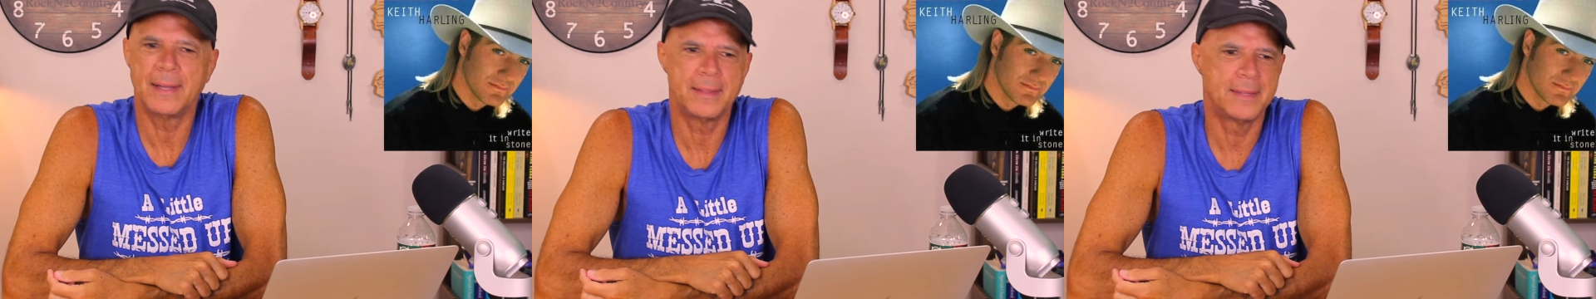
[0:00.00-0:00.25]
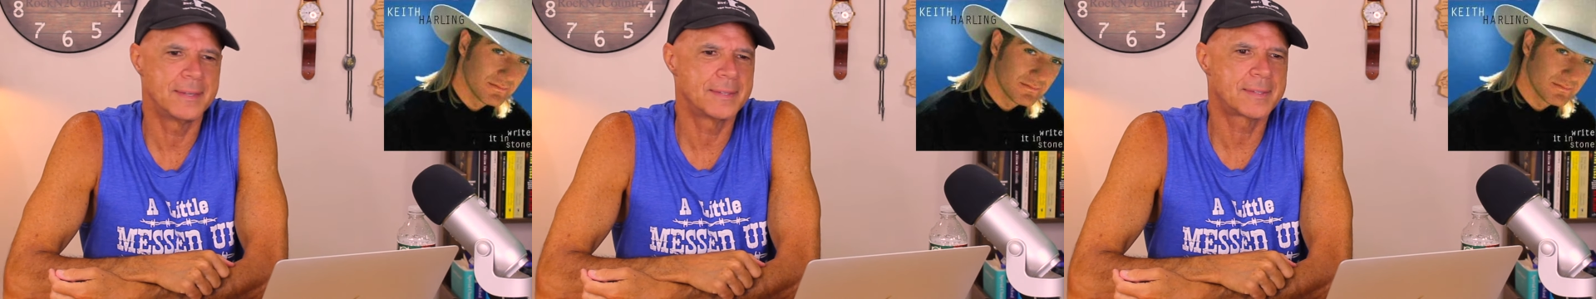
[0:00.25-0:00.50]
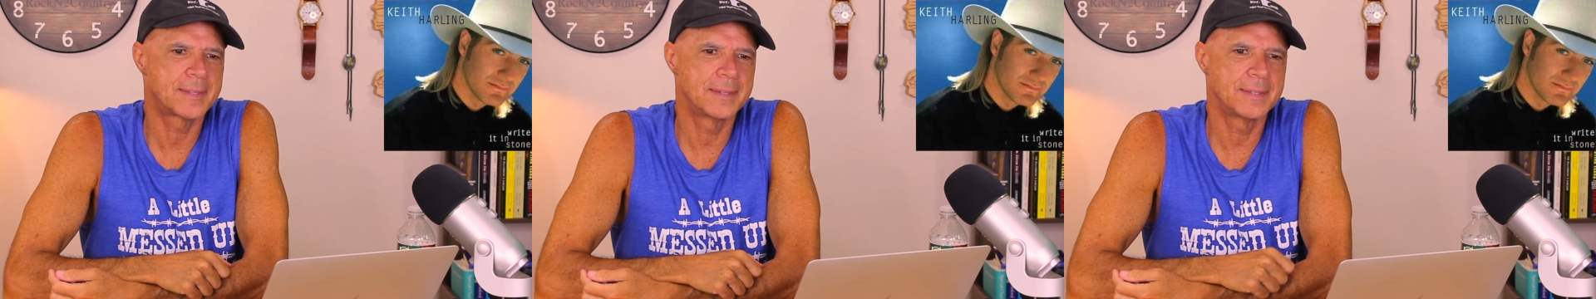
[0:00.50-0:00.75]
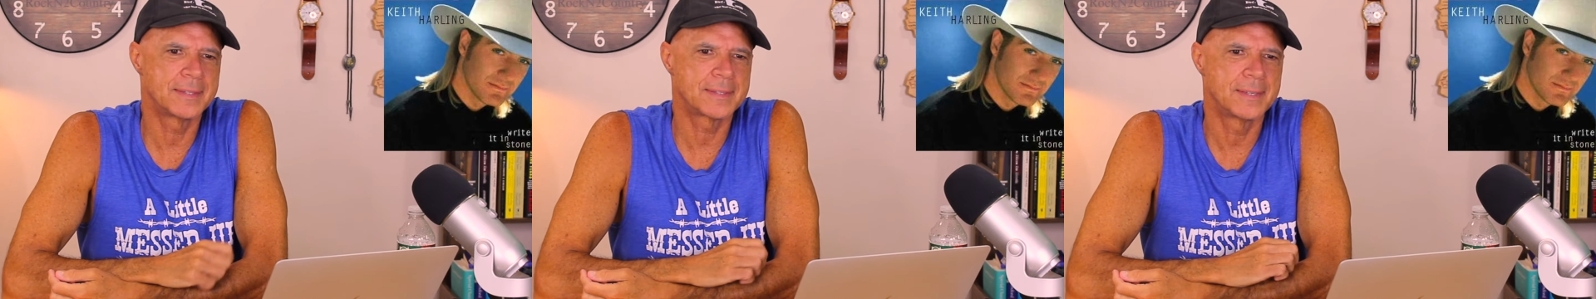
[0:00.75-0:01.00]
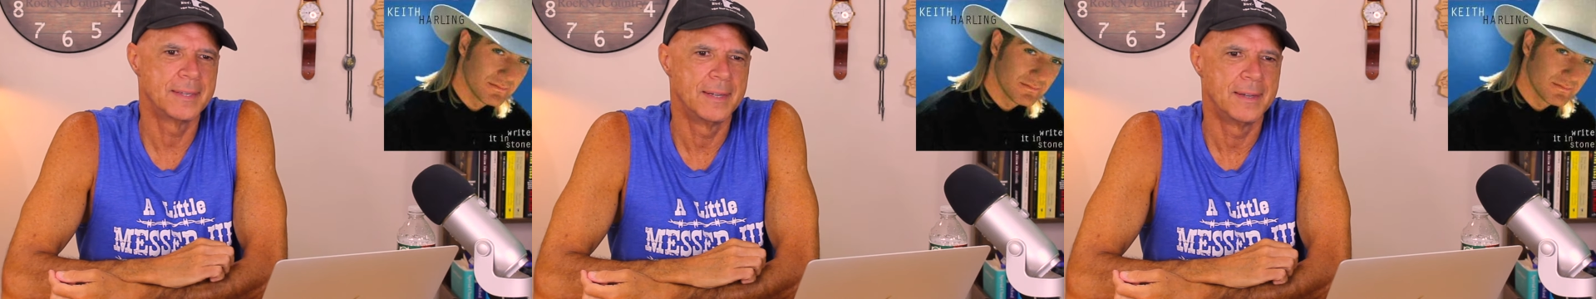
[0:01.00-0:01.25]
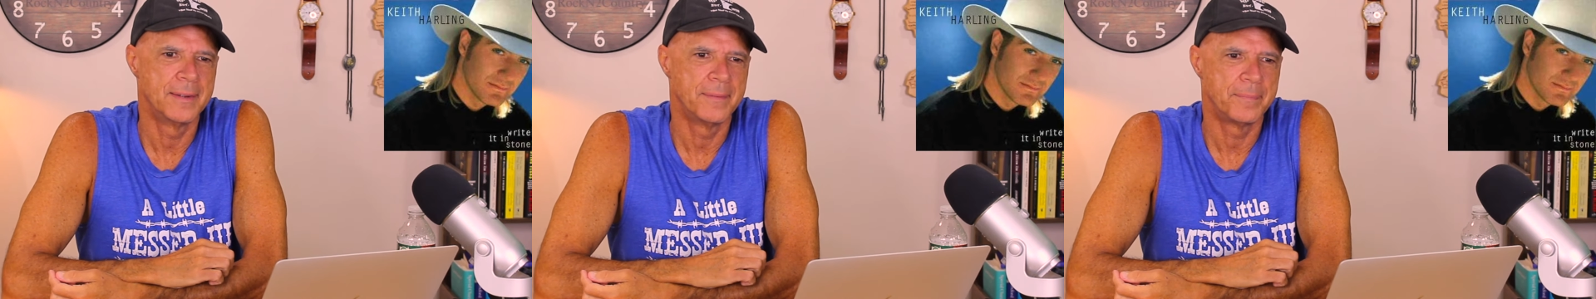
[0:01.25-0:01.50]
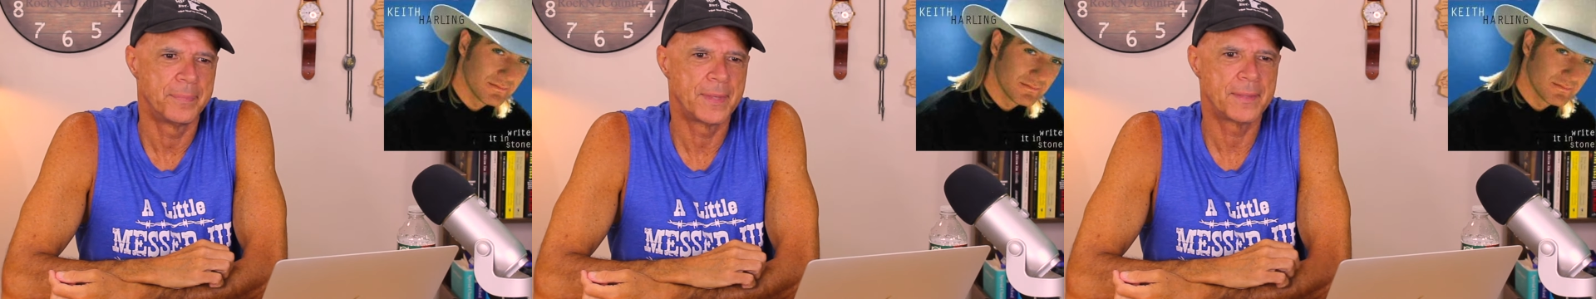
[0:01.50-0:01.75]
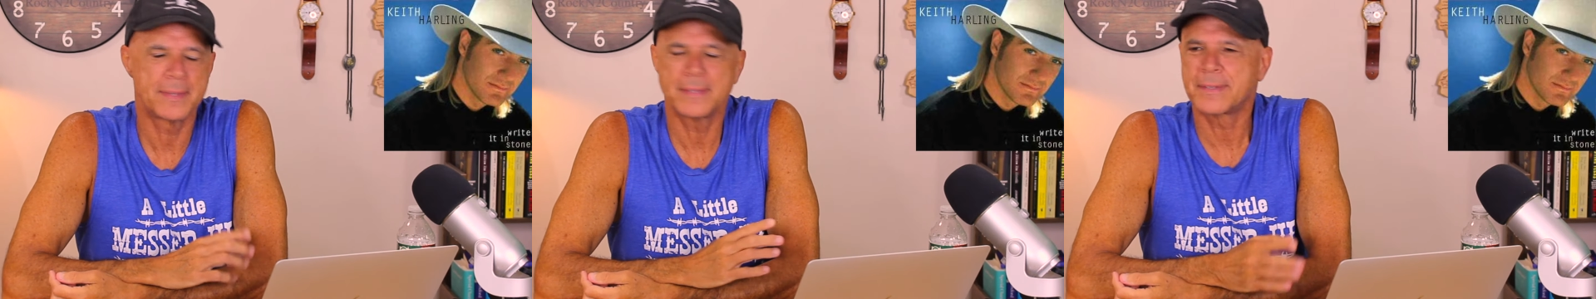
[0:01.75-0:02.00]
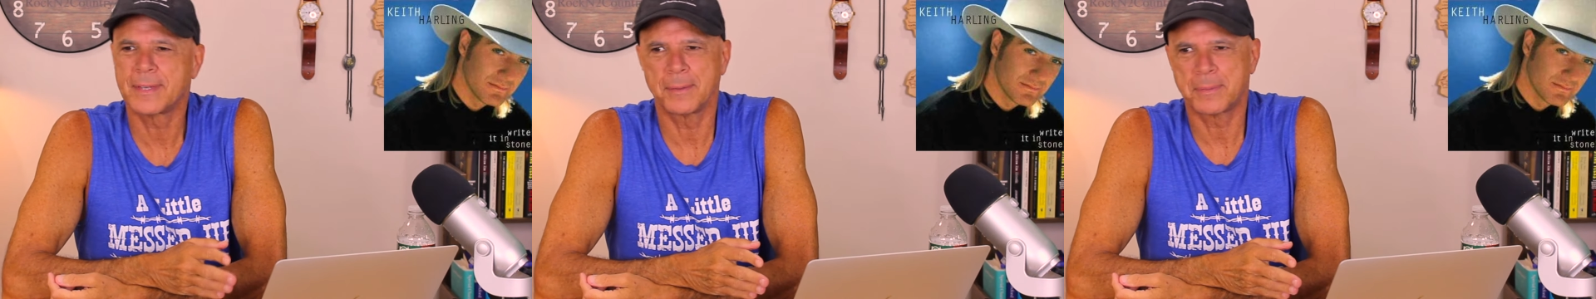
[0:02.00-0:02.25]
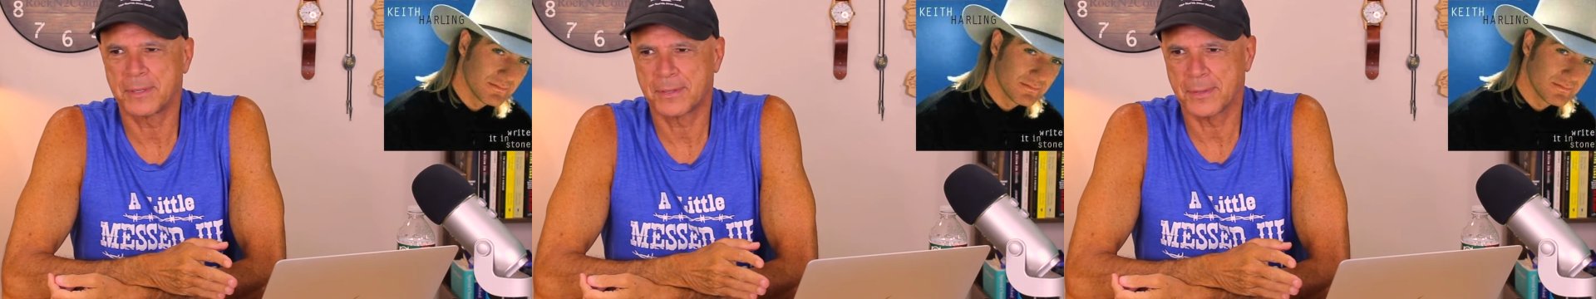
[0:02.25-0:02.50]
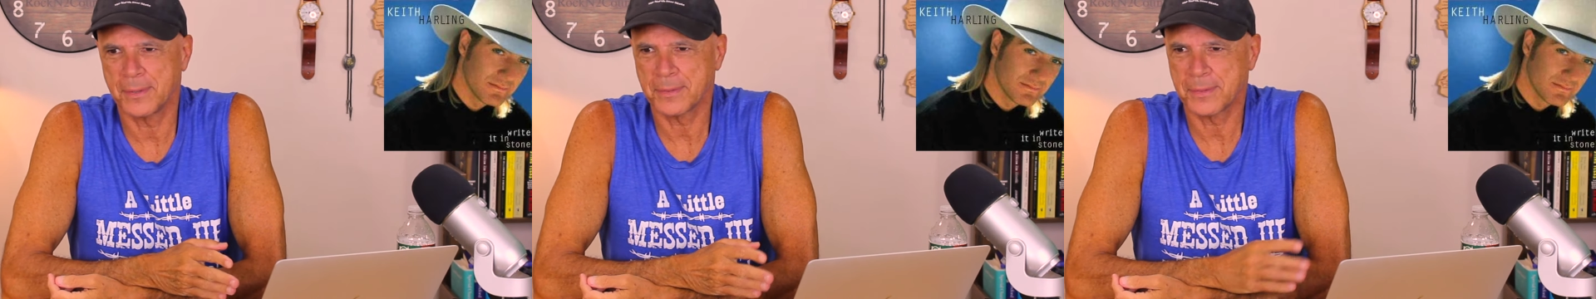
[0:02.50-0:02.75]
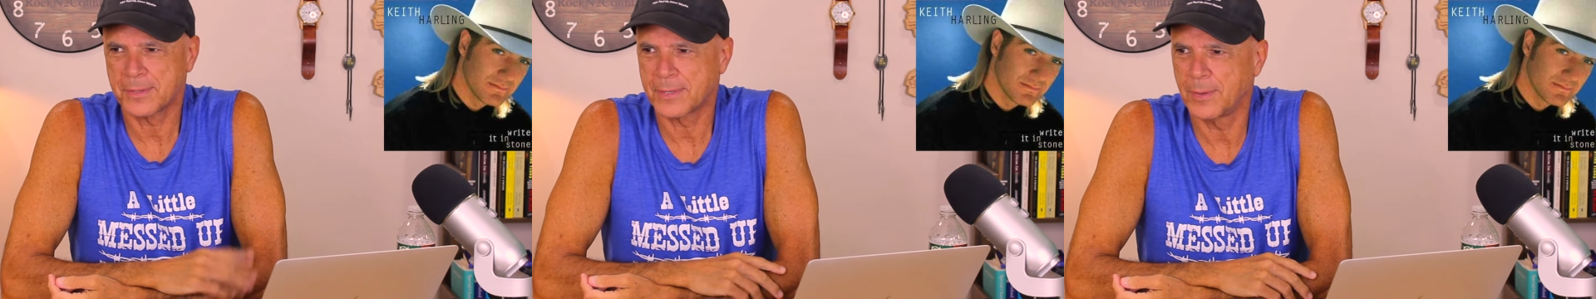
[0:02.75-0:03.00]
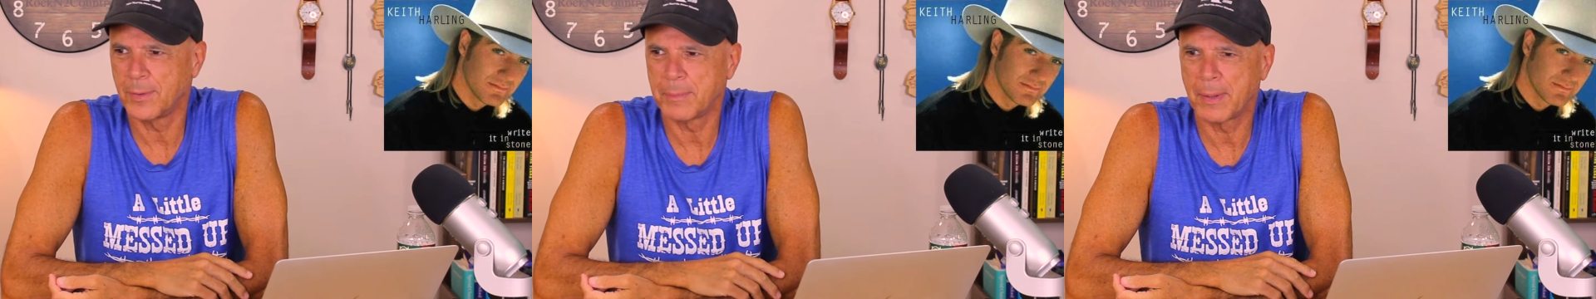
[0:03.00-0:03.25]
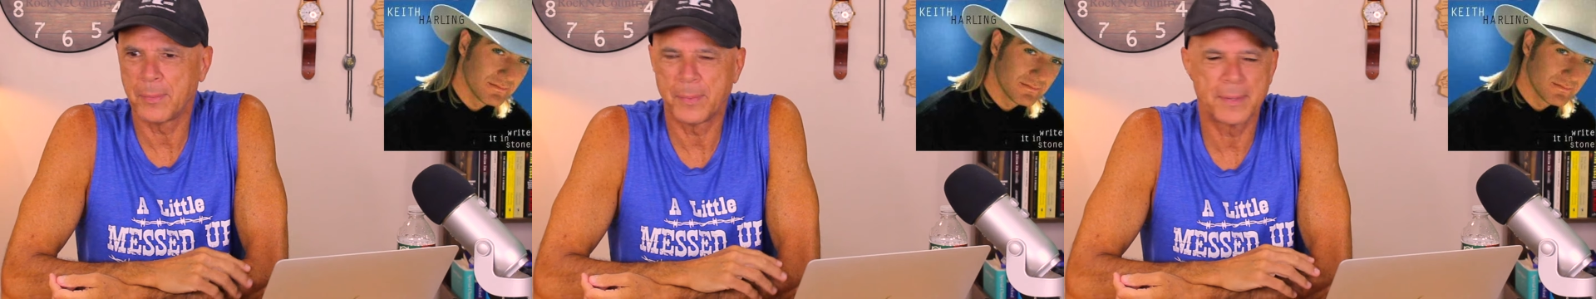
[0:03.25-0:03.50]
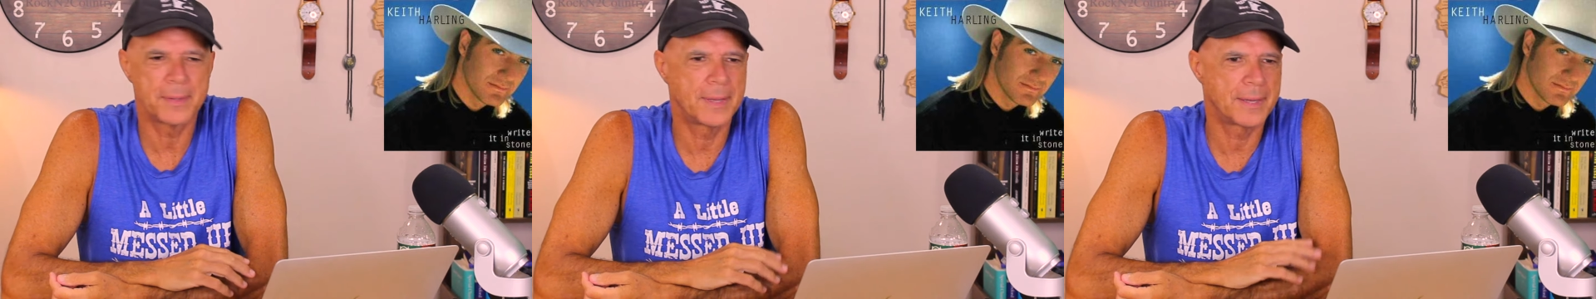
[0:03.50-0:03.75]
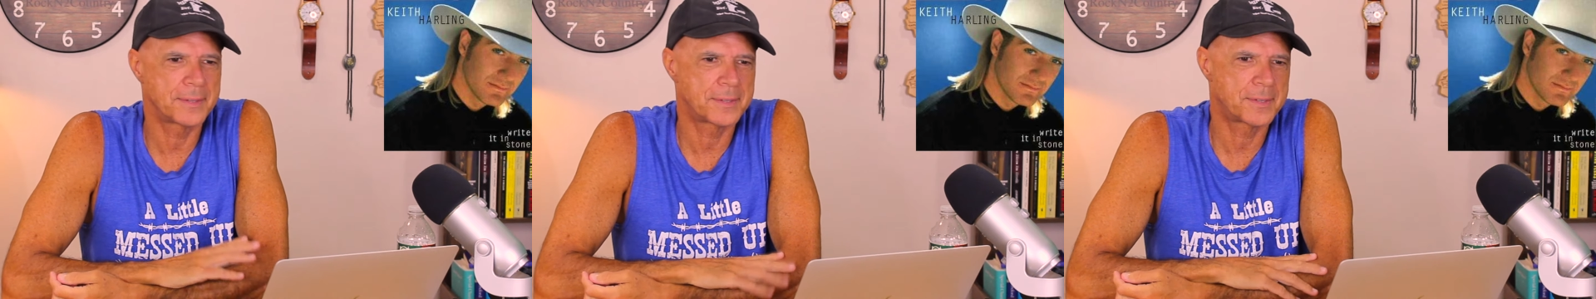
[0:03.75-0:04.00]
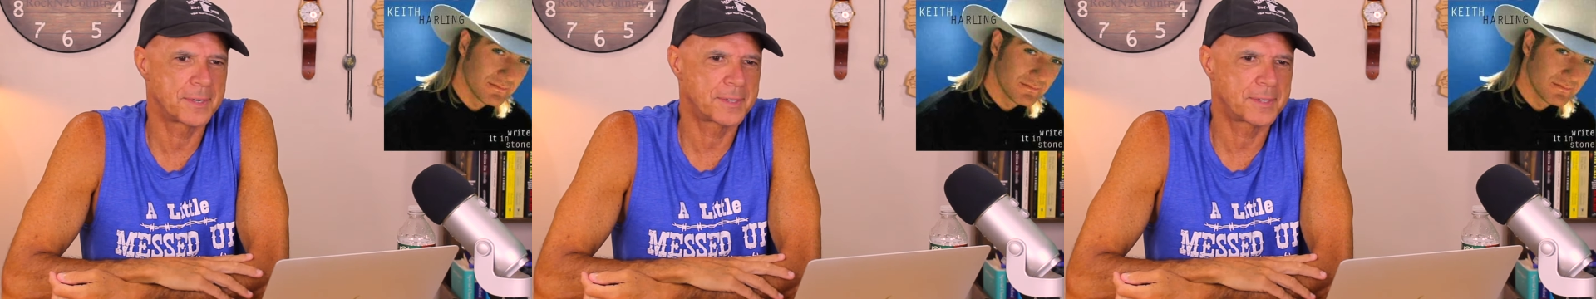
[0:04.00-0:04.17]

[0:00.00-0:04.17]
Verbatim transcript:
Speaker 1: these things, th- these types of songs are so in my wheelhouse,